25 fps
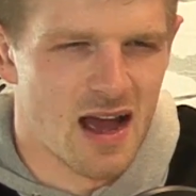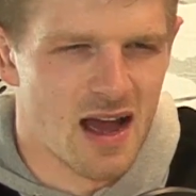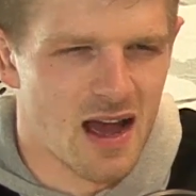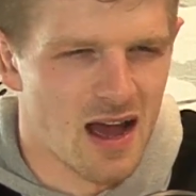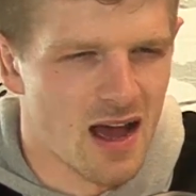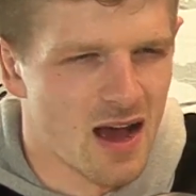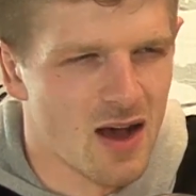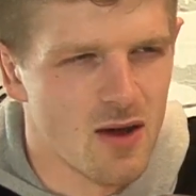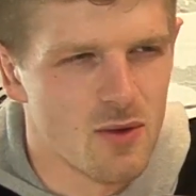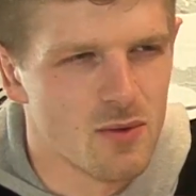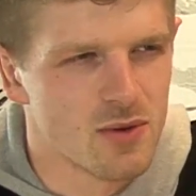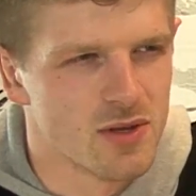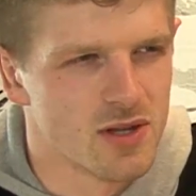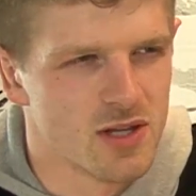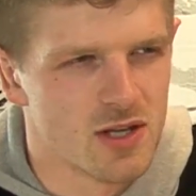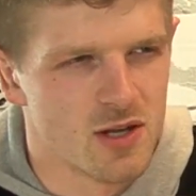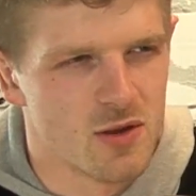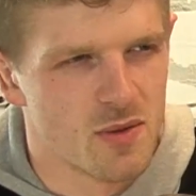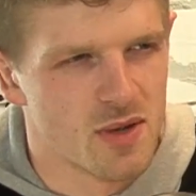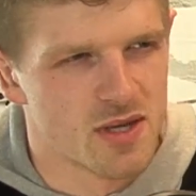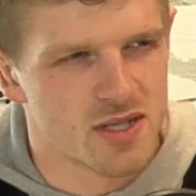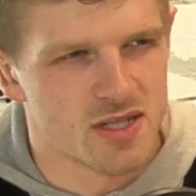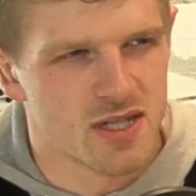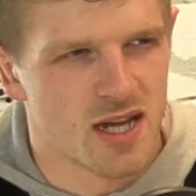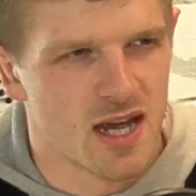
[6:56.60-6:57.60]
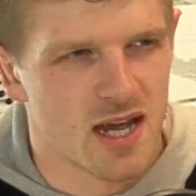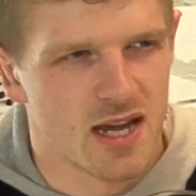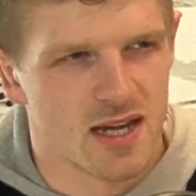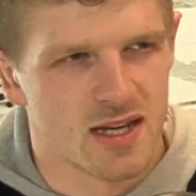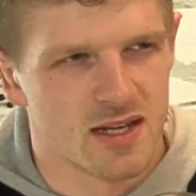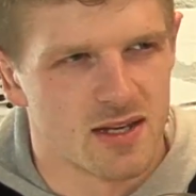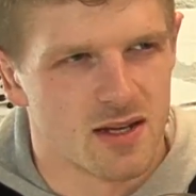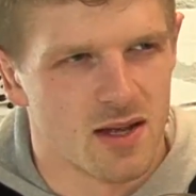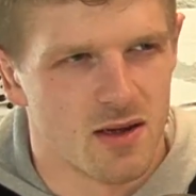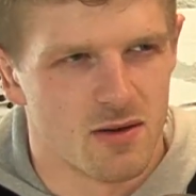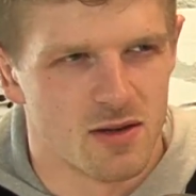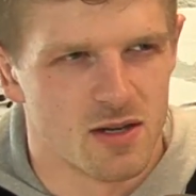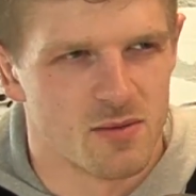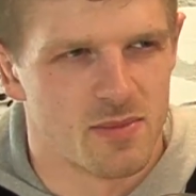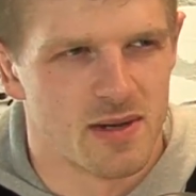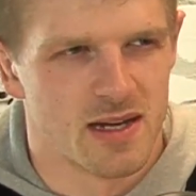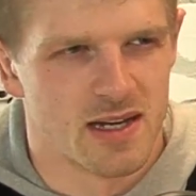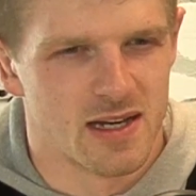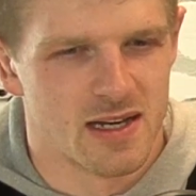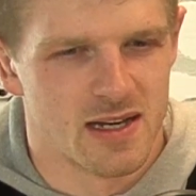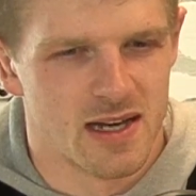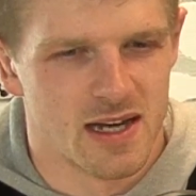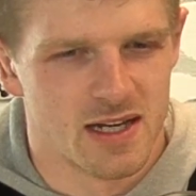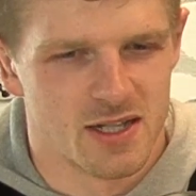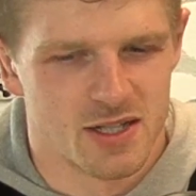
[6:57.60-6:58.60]
how are the USA only
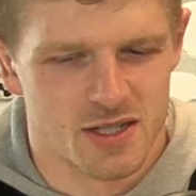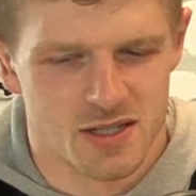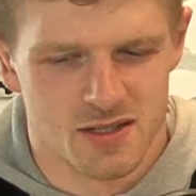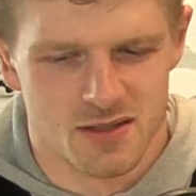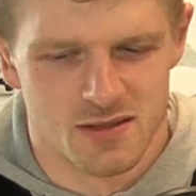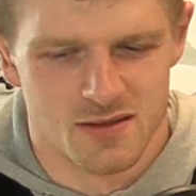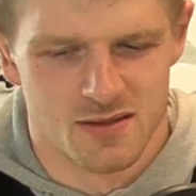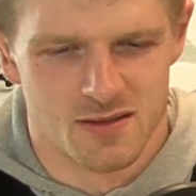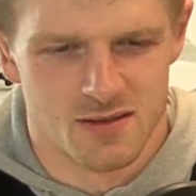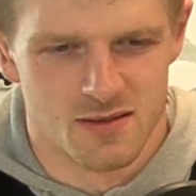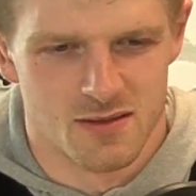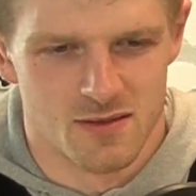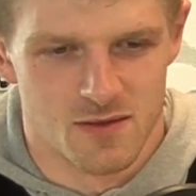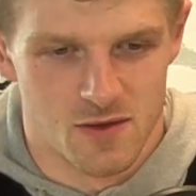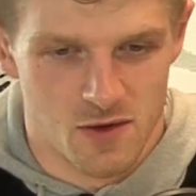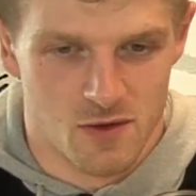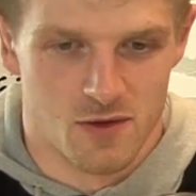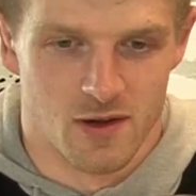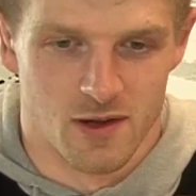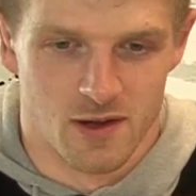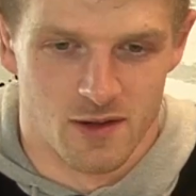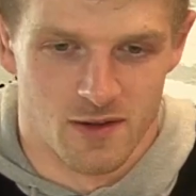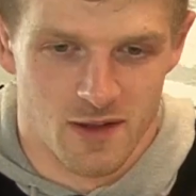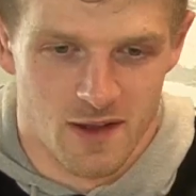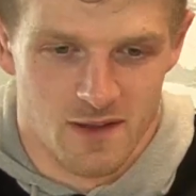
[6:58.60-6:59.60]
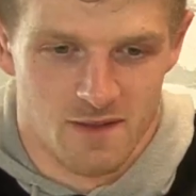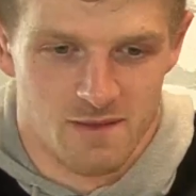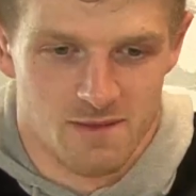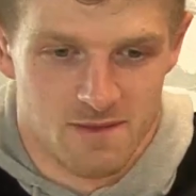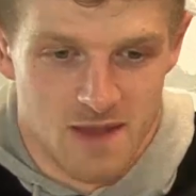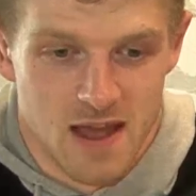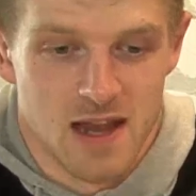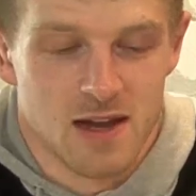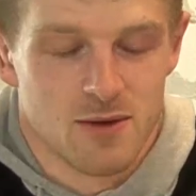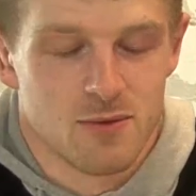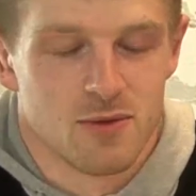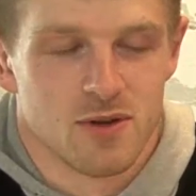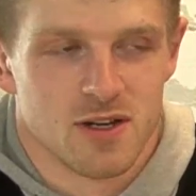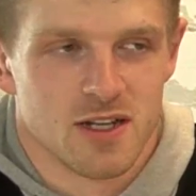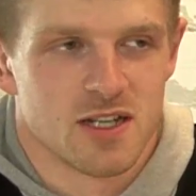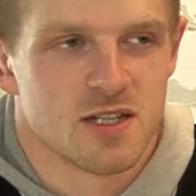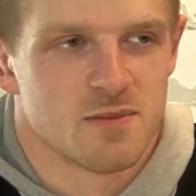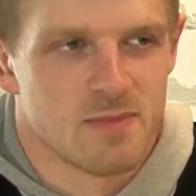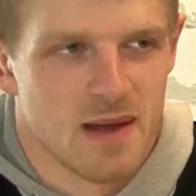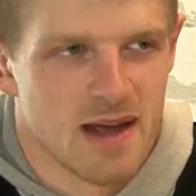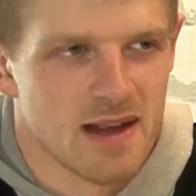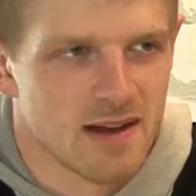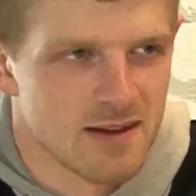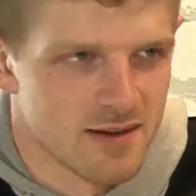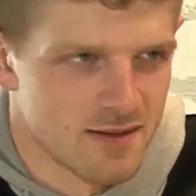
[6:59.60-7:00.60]
beating a nation 2-0 that they would
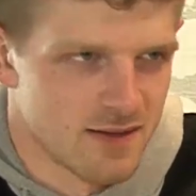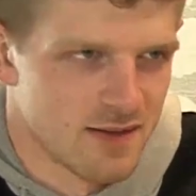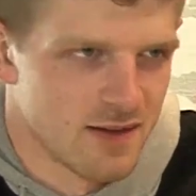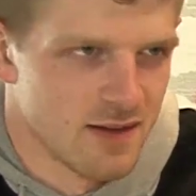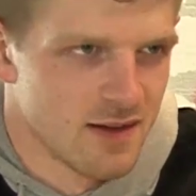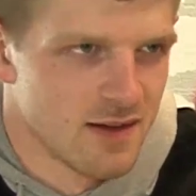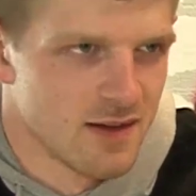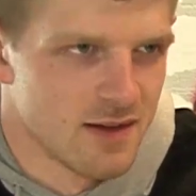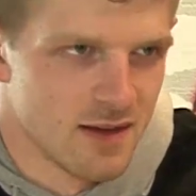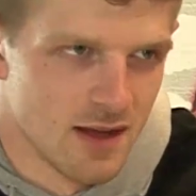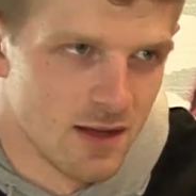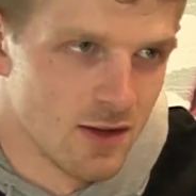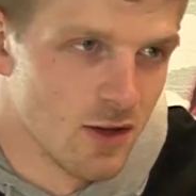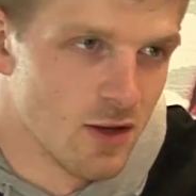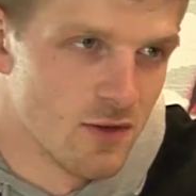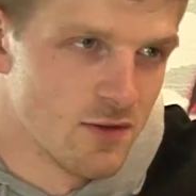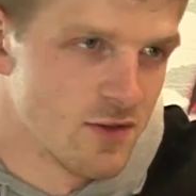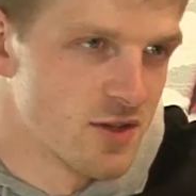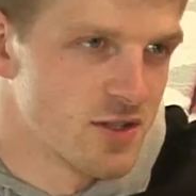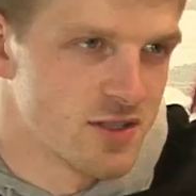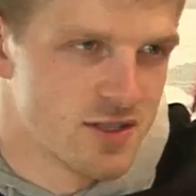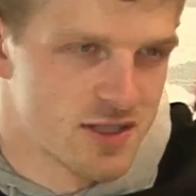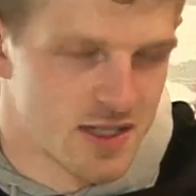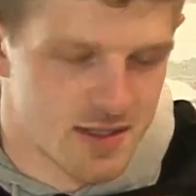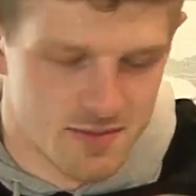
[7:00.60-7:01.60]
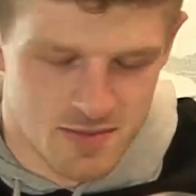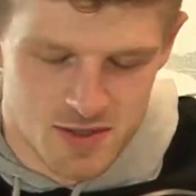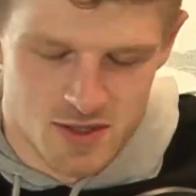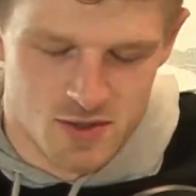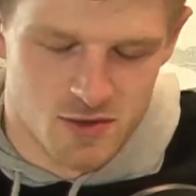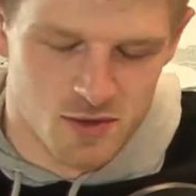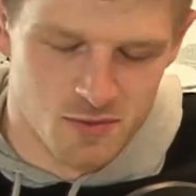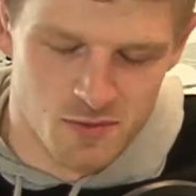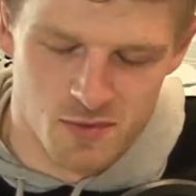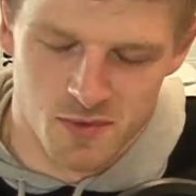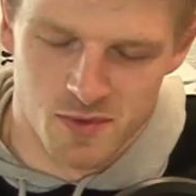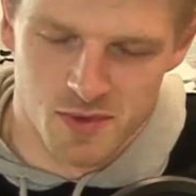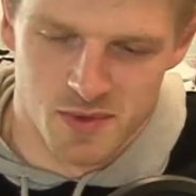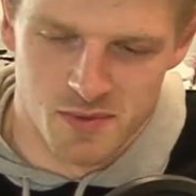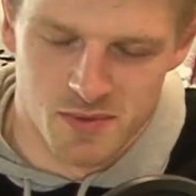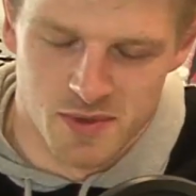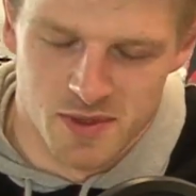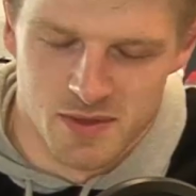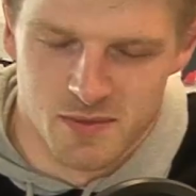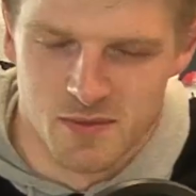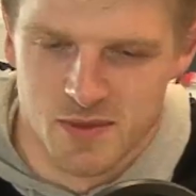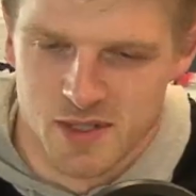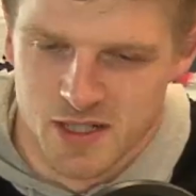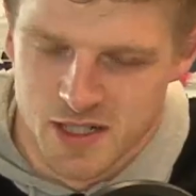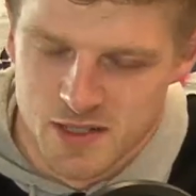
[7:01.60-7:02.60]
expect, that a lot of other teams in the tournament
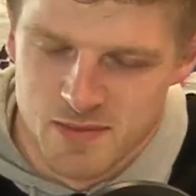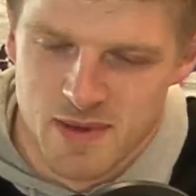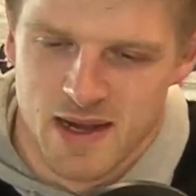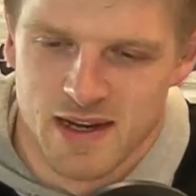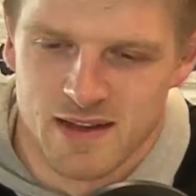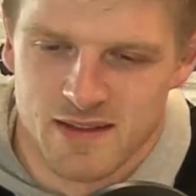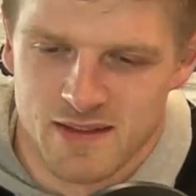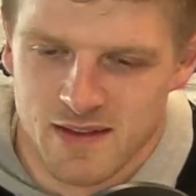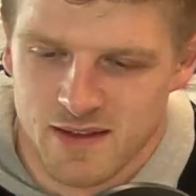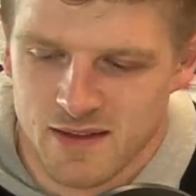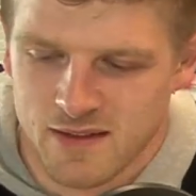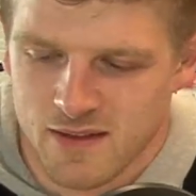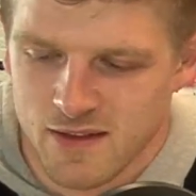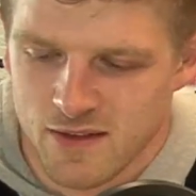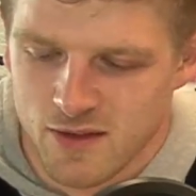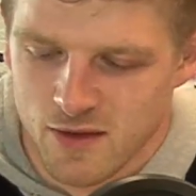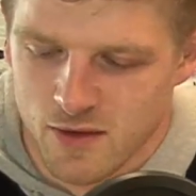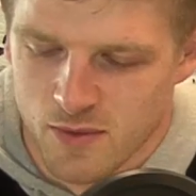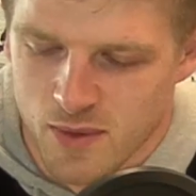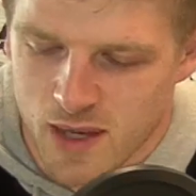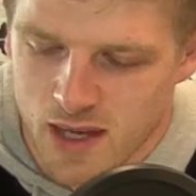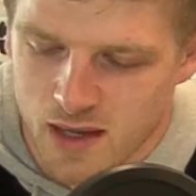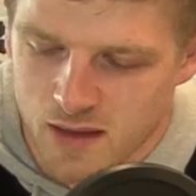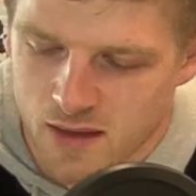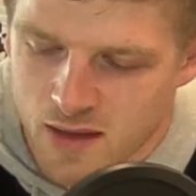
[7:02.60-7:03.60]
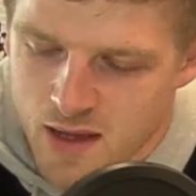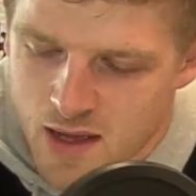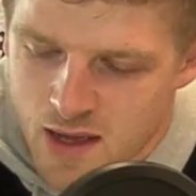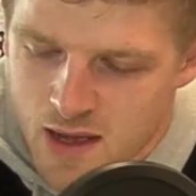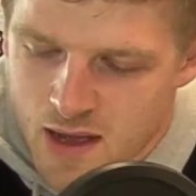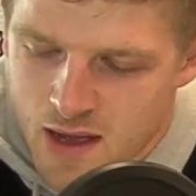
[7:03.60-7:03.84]
would expect to do well.